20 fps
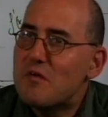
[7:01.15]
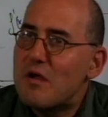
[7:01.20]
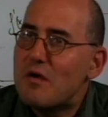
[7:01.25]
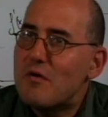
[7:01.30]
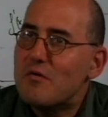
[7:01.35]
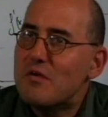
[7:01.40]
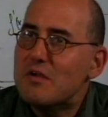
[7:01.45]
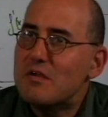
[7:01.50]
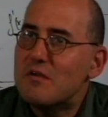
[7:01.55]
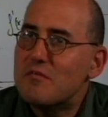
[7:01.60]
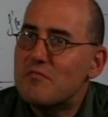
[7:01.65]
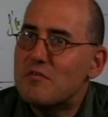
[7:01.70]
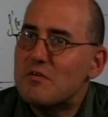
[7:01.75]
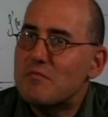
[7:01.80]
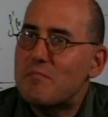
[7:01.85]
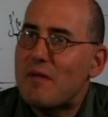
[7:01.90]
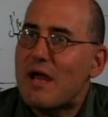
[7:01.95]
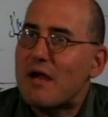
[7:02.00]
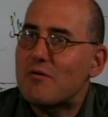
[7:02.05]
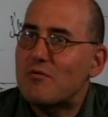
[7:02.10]
very
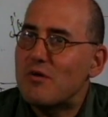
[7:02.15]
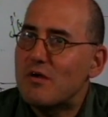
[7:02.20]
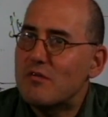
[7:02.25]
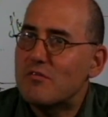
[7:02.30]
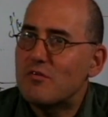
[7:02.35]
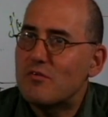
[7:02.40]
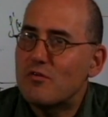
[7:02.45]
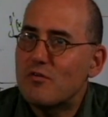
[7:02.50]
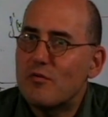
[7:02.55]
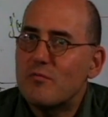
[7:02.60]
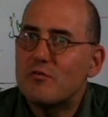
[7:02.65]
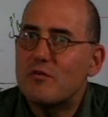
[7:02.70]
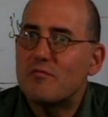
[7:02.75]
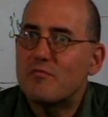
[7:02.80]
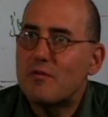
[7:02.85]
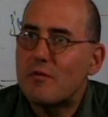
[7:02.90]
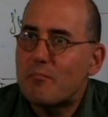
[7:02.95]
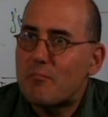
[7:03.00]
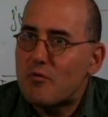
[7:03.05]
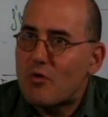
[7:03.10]
different backgrounds in terms
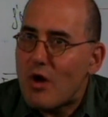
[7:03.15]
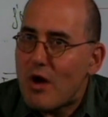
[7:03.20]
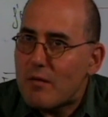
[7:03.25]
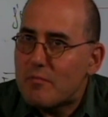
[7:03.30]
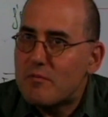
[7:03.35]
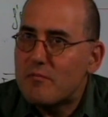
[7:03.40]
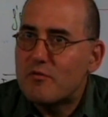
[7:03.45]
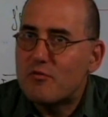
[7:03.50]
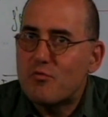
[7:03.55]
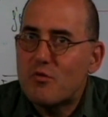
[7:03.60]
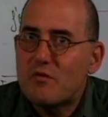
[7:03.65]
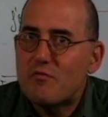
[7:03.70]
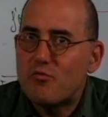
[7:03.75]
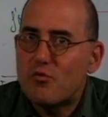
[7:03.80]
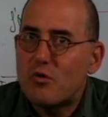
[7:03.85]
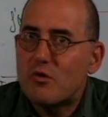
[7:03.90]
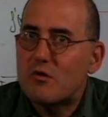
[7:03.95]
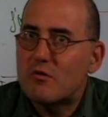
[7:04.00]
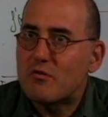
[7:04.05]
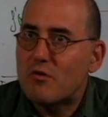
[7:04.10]
of the problems
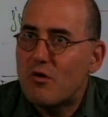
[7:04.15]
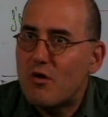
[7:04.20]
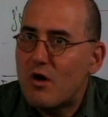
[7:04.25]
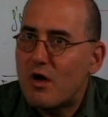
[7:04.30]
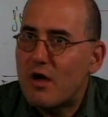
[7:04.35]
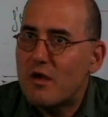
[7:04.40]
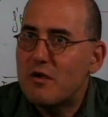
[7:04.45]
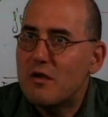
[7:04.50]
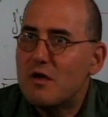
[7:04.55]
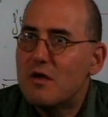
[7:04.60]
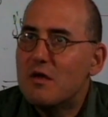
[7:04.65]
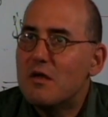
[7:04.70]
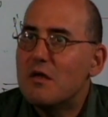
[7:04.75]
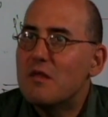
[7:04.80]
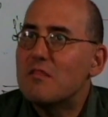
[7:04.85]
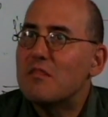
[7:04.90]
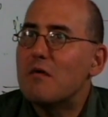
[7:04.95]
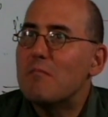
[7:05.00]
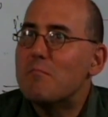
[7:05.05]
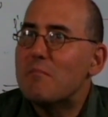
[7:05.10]
we've worked on,
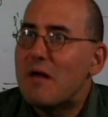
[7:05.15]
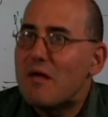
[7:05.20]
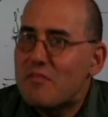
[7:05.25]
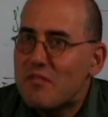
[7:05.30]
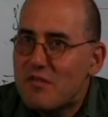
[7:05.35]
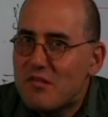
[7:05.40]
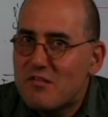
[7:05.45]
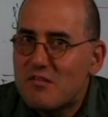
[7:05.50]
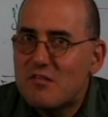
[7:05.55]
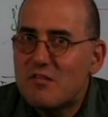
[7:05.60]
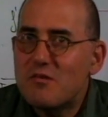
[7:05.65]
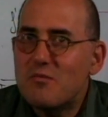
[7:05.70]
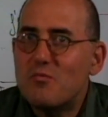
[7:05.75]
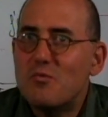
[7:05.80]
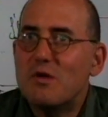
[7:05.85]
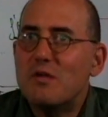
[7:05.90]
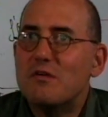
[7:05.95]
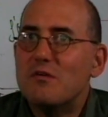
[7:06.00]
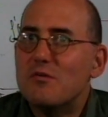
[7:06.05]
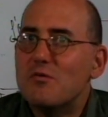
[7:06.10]
the methods
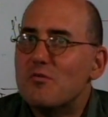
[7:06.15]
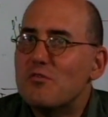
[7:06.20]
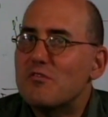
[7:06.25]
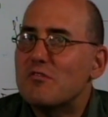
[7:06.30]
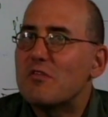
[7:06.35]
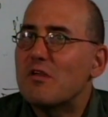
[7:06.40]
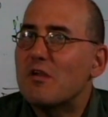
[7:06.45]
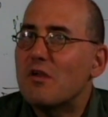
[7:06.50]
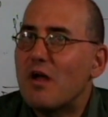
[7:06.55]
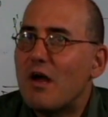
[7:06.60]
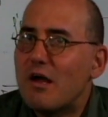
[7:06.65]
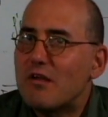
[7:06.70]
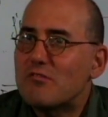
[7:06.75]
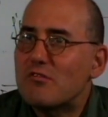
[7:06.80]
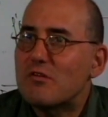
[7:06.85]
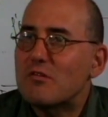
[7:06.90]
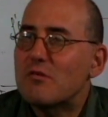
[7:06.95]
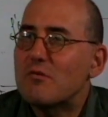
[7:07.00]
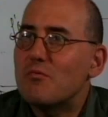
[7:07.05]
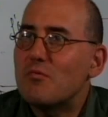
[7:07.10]
that we use, the
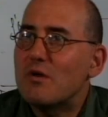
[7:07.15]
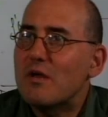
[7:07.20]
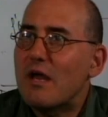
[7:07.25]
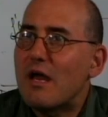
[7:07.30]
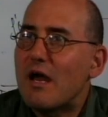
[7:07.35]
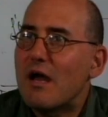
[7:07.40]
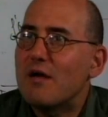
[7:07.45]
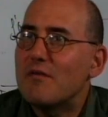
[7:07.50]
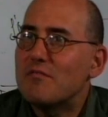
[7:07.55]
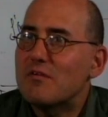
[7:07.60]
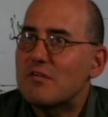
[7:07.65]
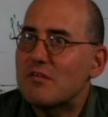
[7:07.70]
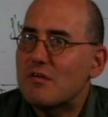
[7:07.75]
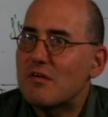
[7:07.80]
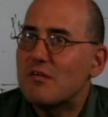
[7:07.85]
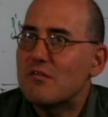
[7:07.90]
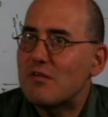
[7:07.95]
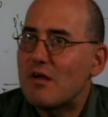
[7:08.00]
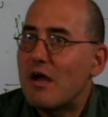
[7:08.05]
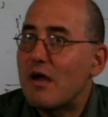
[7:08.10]
logic that we have
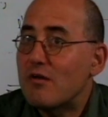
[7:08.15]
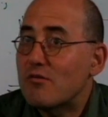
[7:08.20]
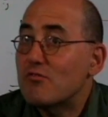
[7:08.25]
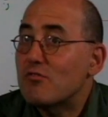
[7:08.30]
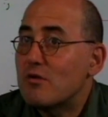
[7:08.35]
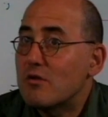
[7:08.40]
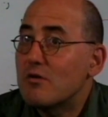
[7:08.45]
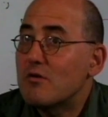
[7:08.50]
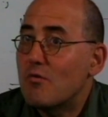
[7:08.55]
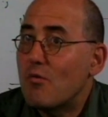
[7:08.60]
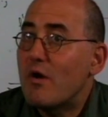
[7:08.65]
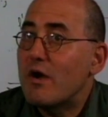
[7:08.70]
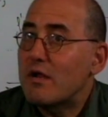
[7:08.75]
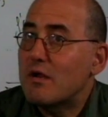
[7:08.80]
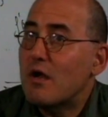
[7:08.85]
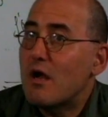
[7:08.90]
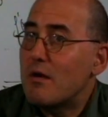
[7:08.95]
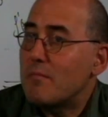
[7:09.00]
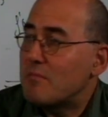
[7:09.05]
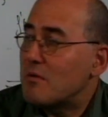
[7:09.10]
is actually
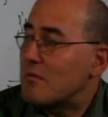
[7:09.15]
quite